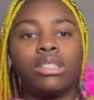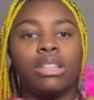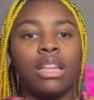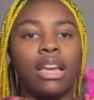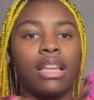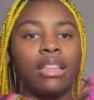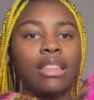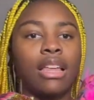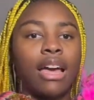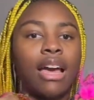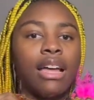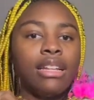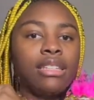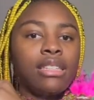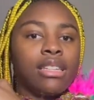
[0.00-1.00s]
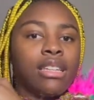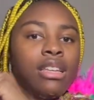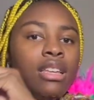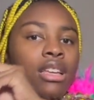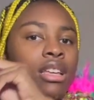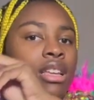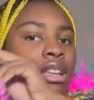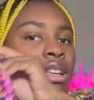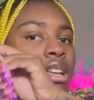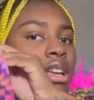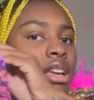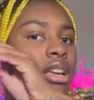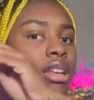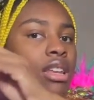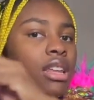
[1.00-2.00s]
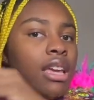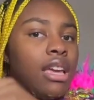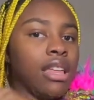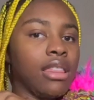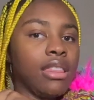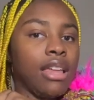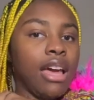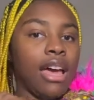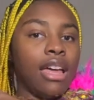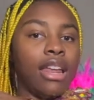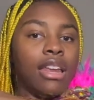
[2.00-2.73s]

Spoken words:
like that and like that.